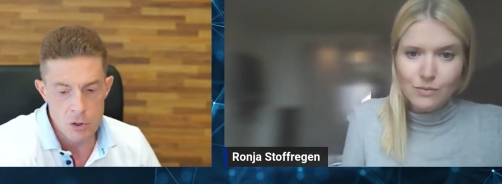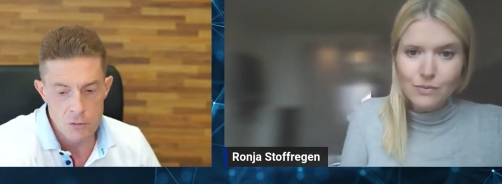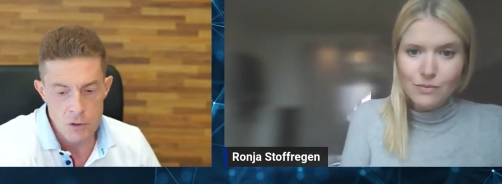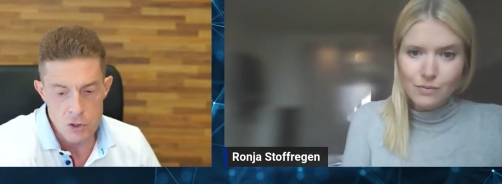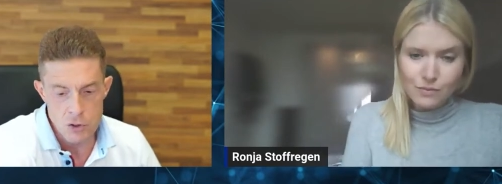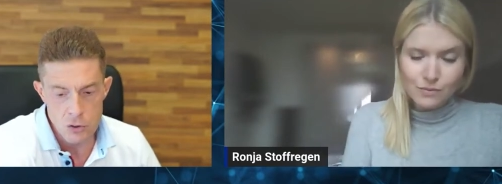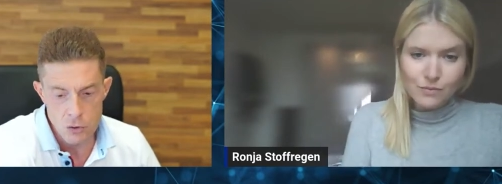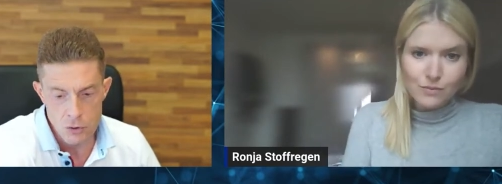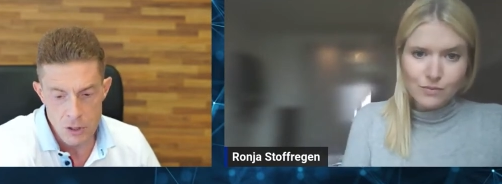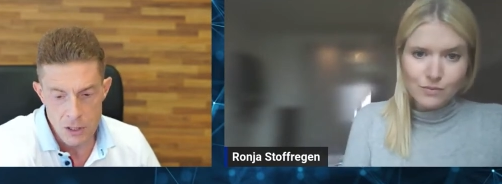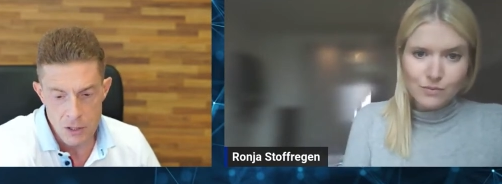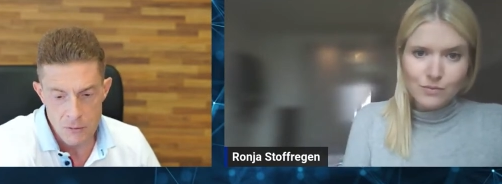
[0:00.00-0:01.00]
Speaker 1: innovation
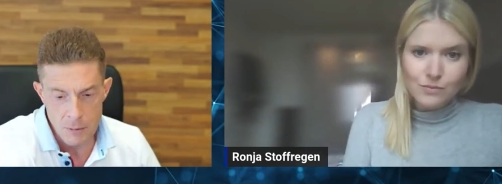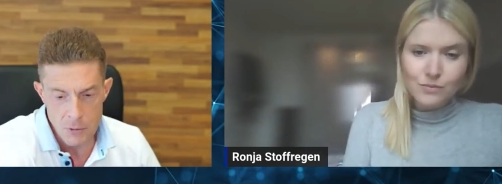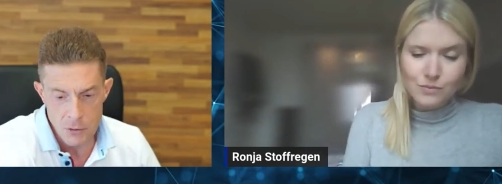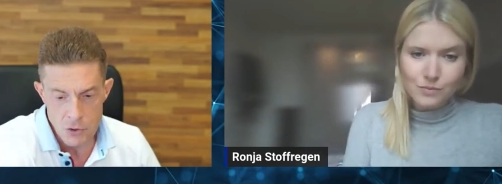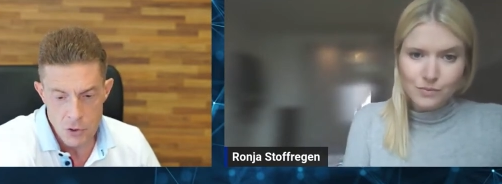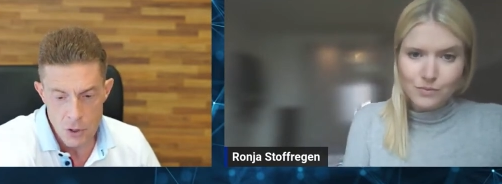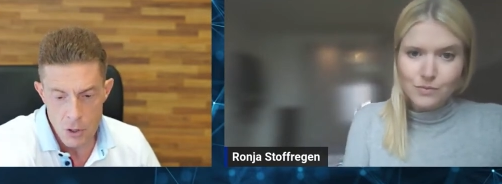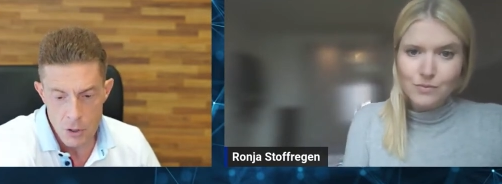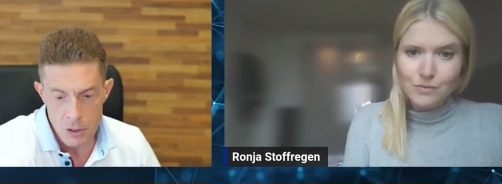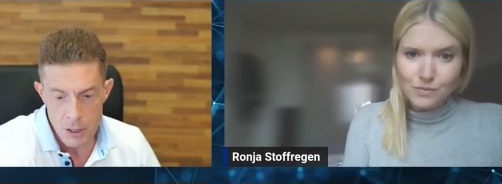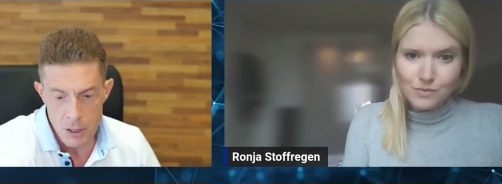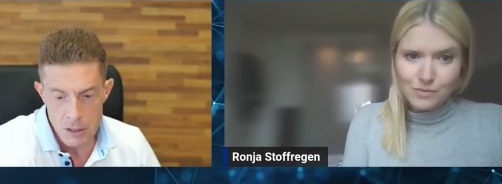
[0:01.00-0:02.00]
unit, if I'm not
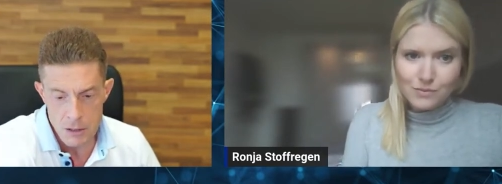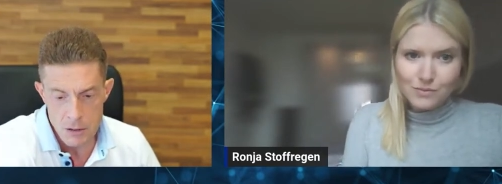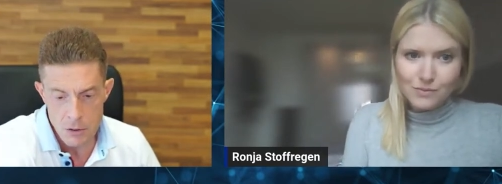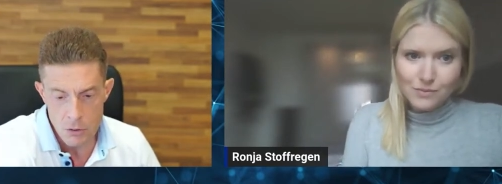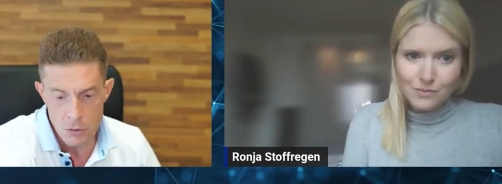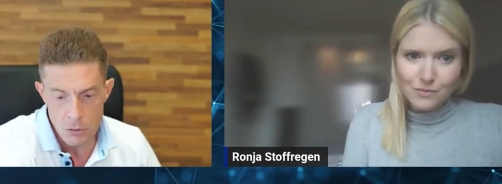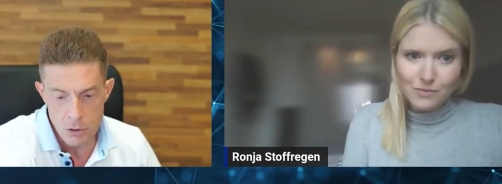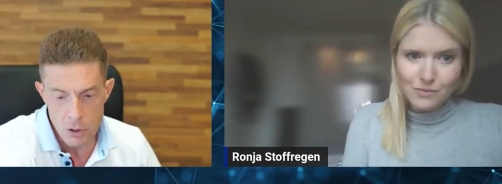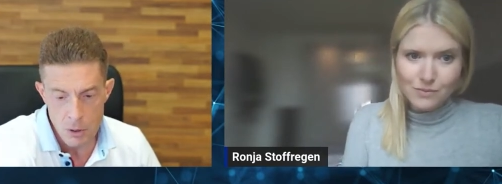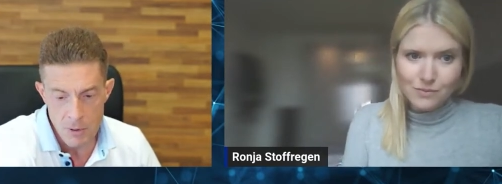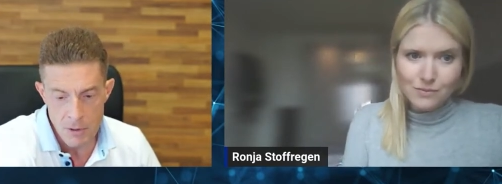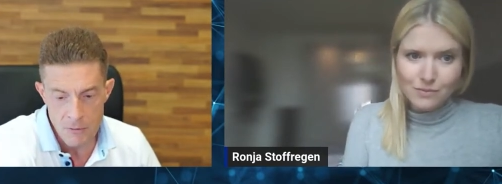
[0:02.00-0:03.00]
wrong, is called
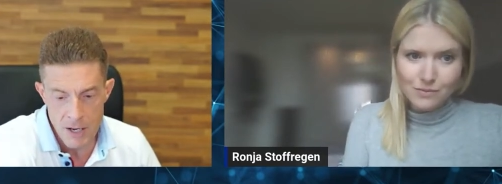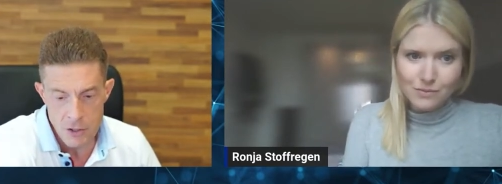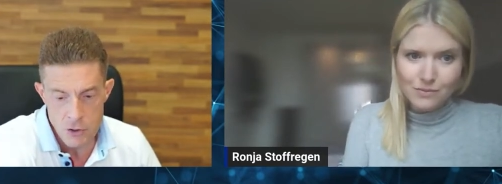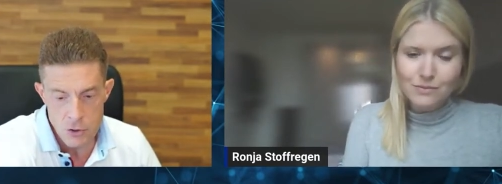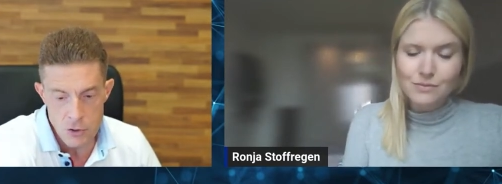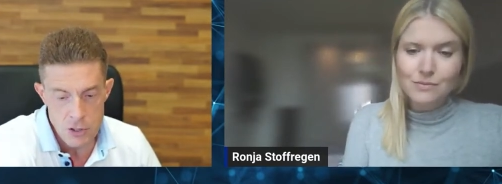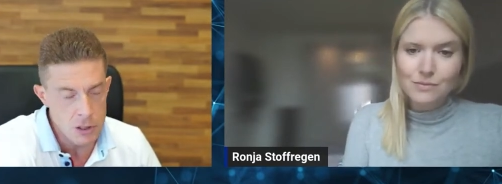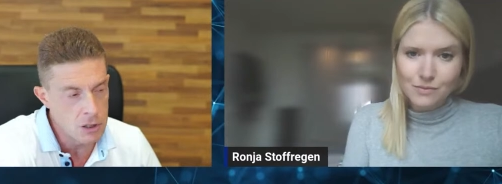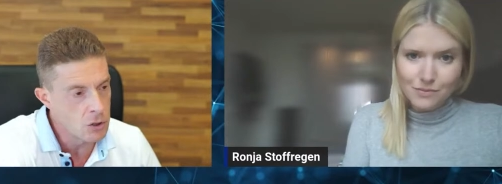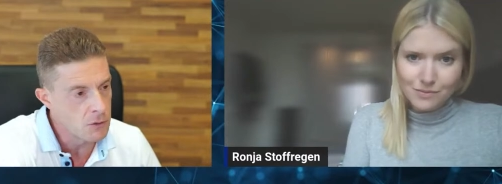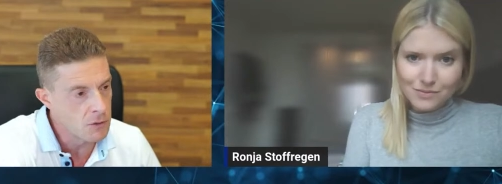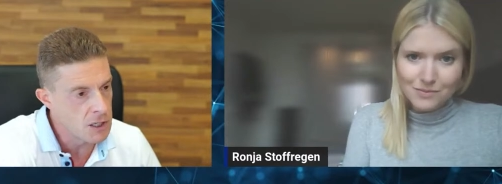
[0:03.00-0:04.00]
Global Ventures and
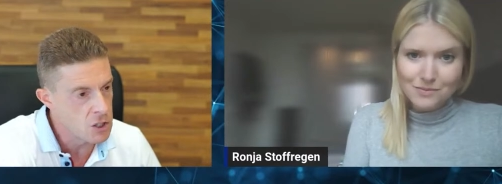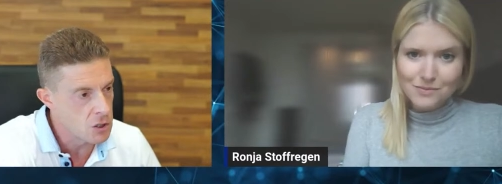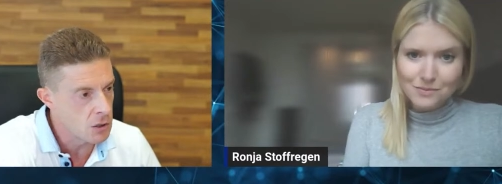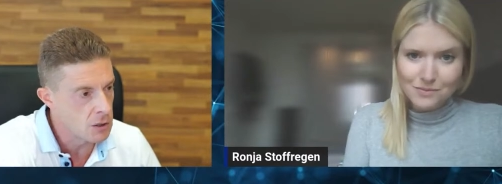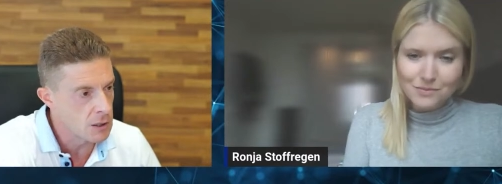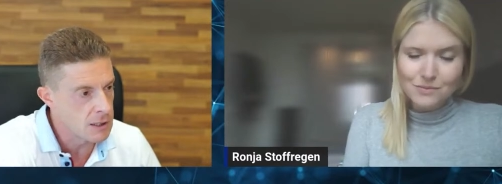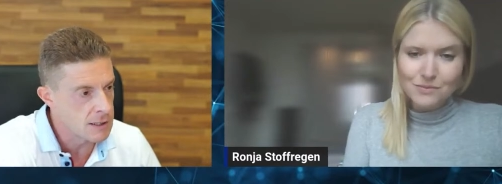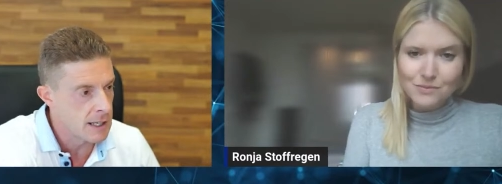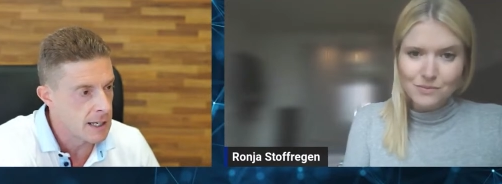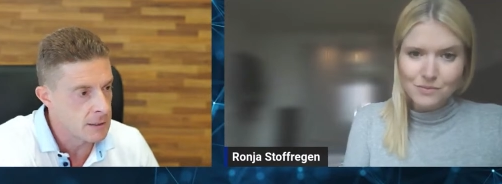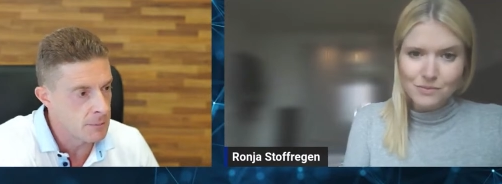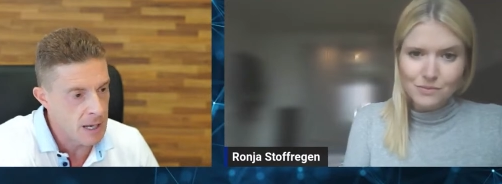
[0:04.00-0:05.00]
Innovation. It's
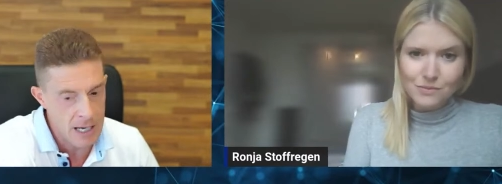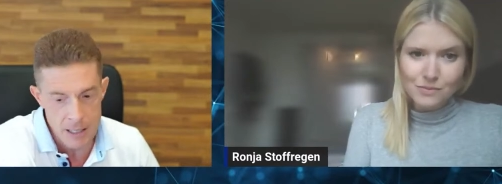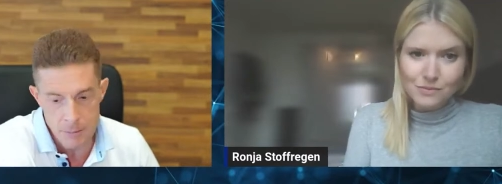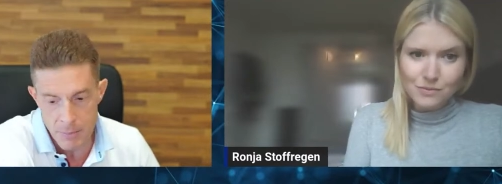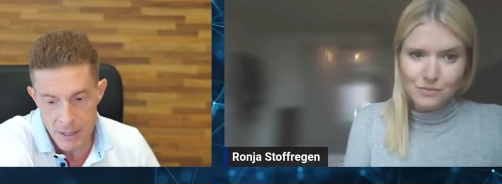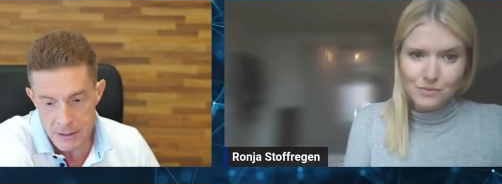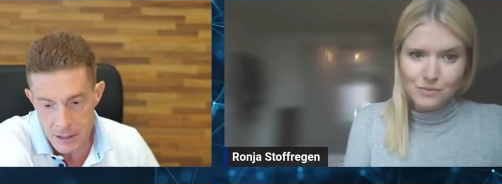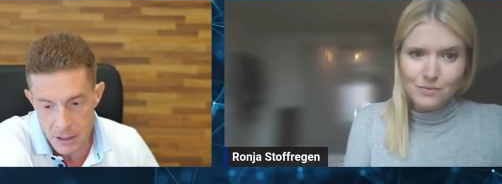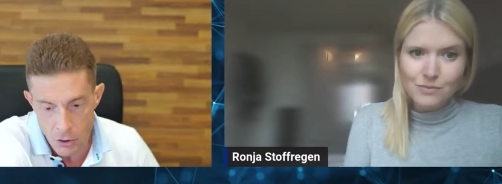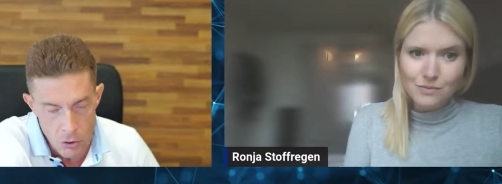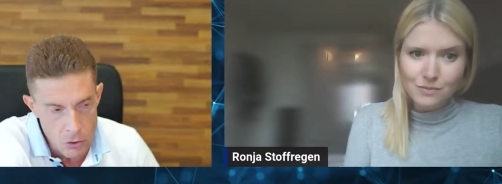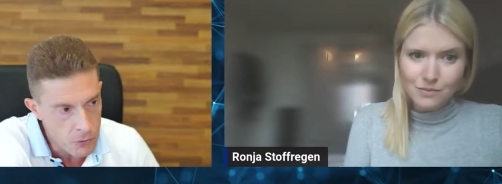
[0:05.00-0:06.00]
led by
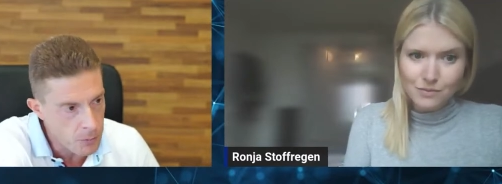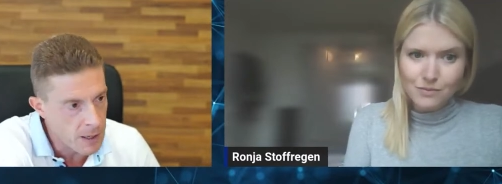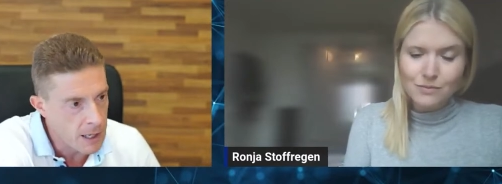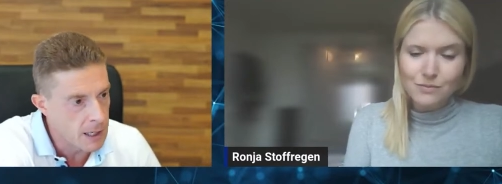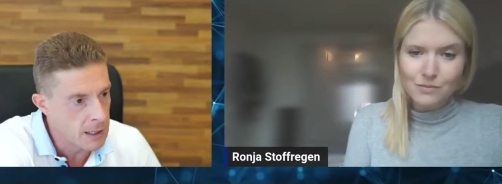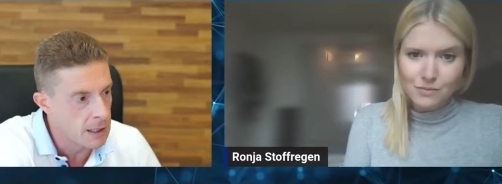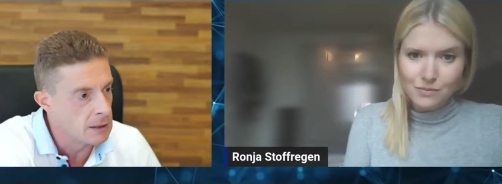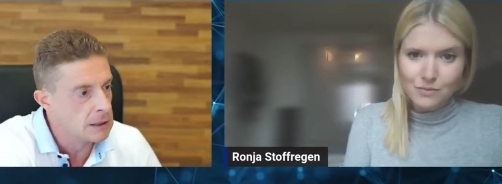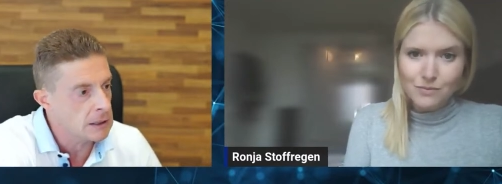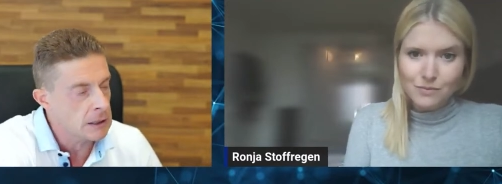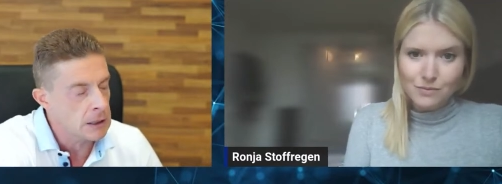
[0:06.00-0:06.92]
Patrick Hofmann.